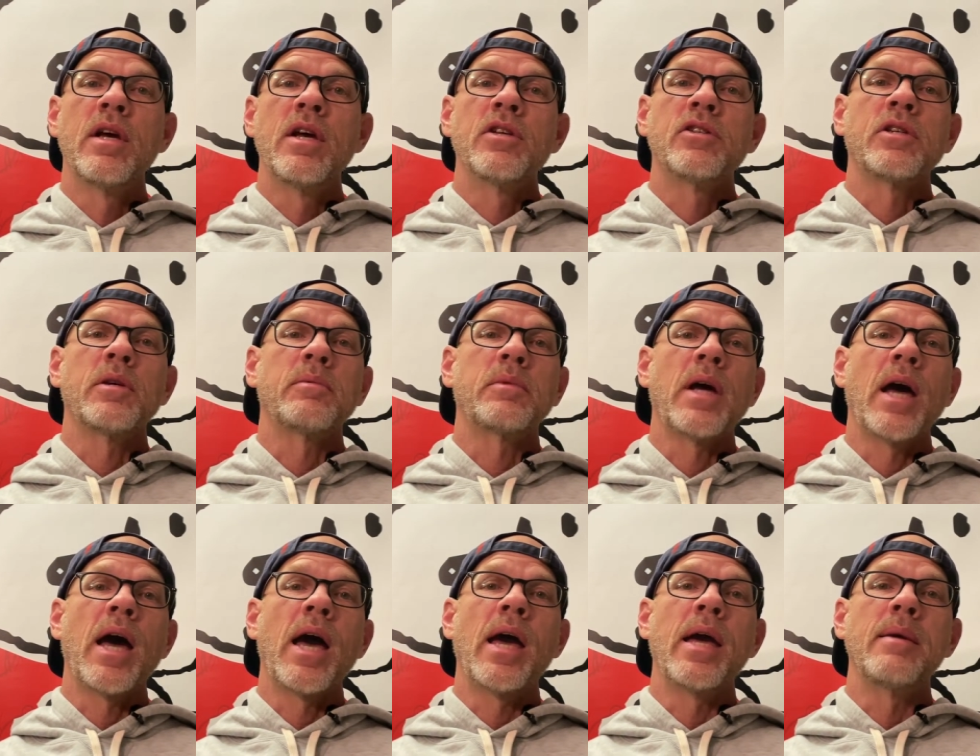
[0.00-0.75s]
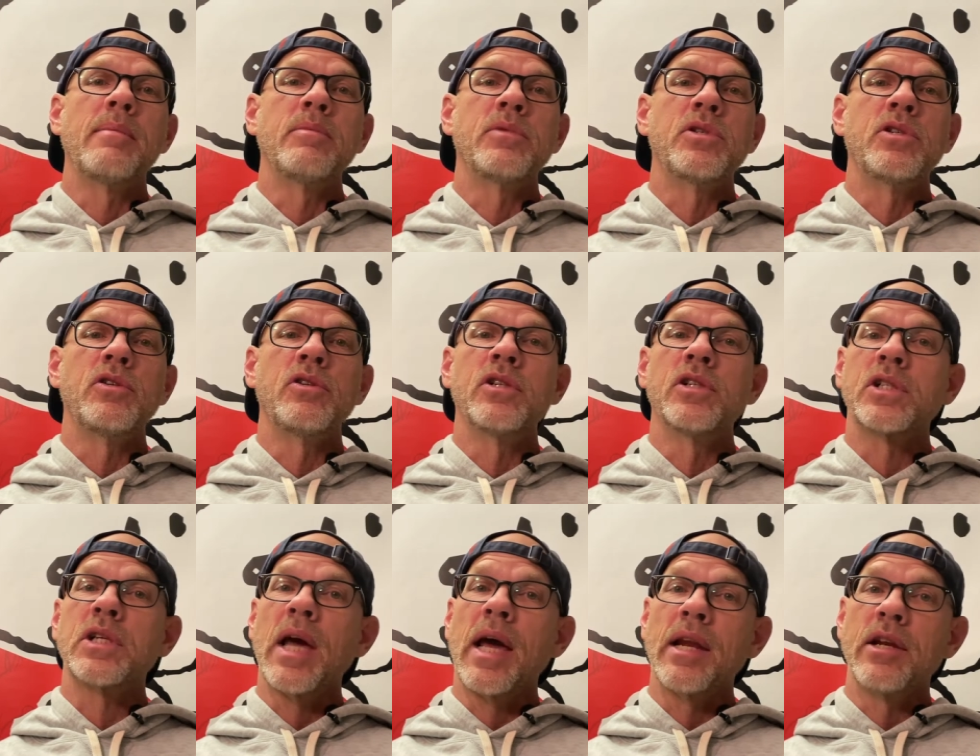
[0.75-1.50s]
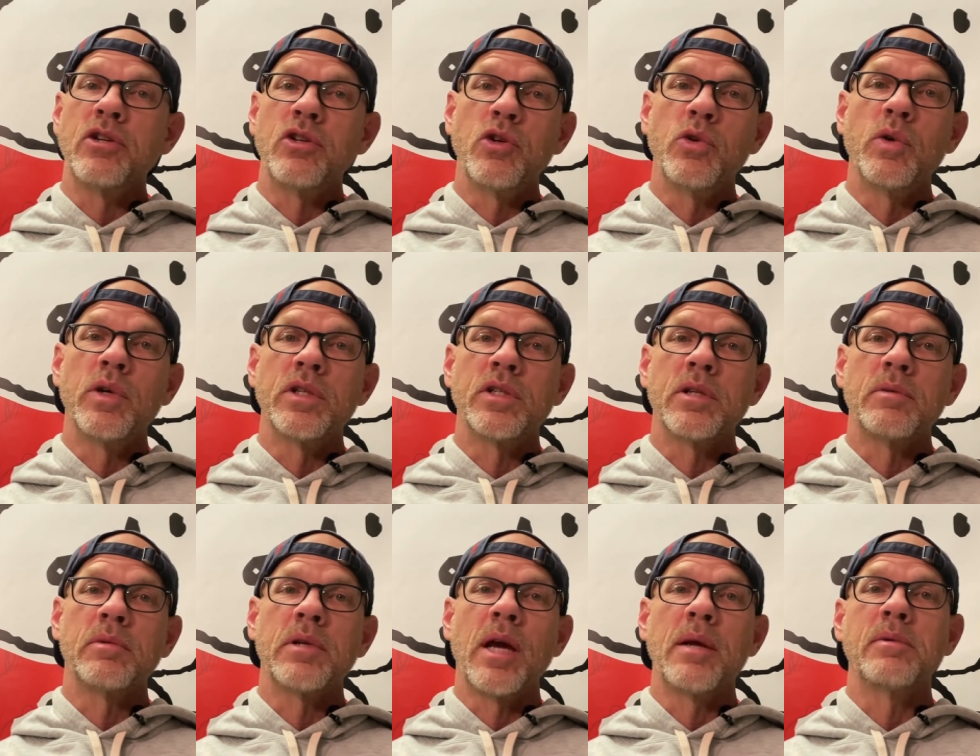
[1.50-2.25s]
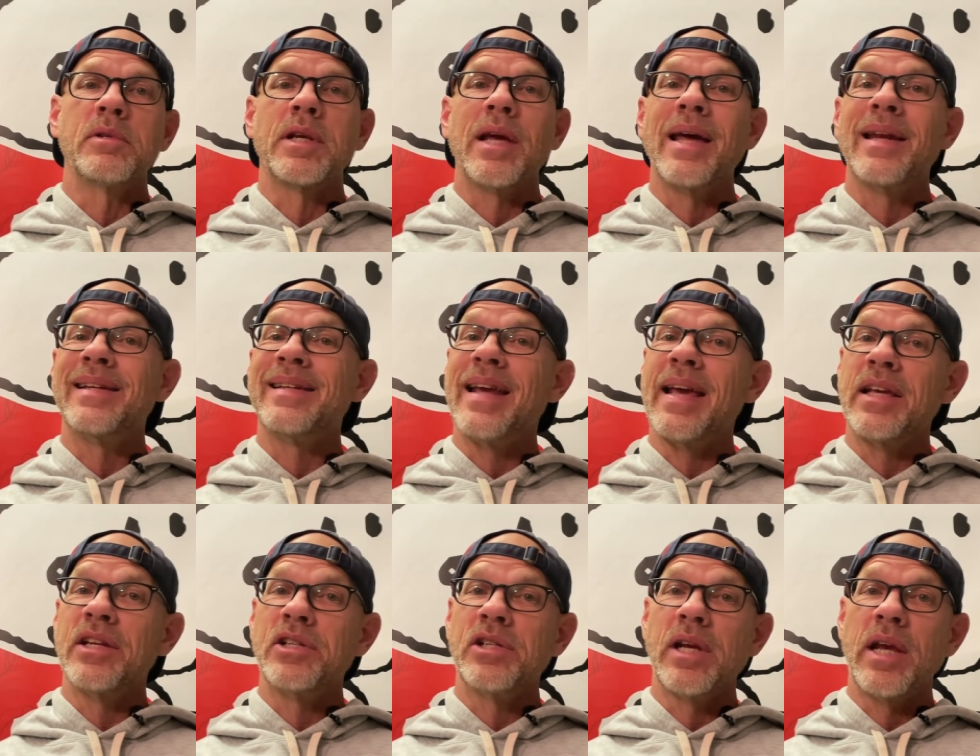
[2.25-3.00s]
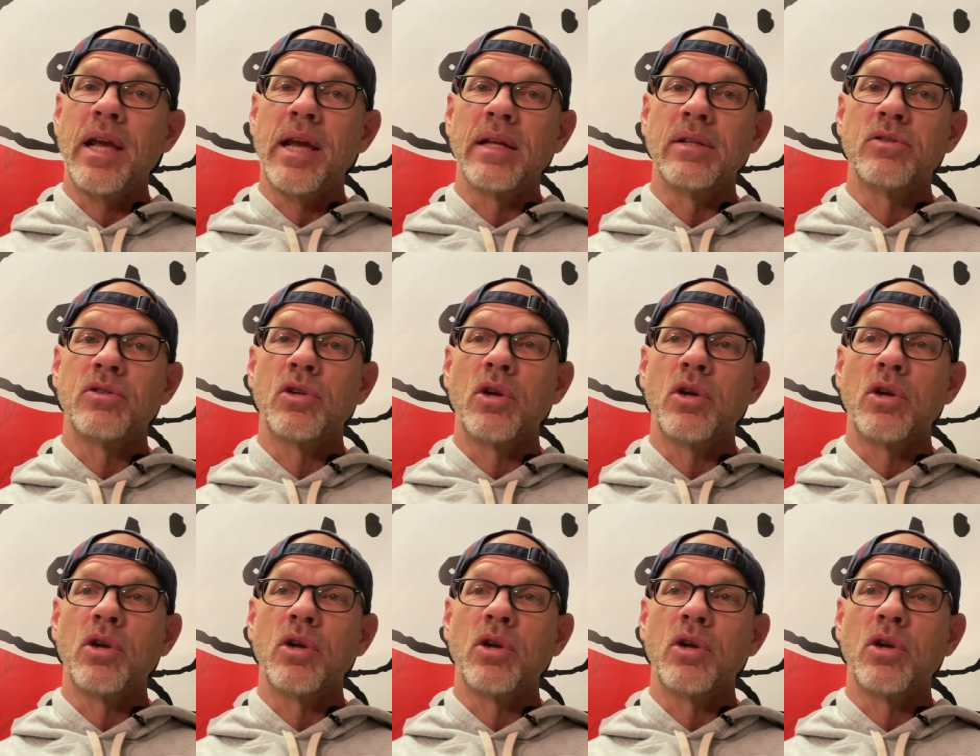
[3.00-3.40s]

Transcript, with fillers: Sometimes you just got to do it. Sometimes you got to take a chance.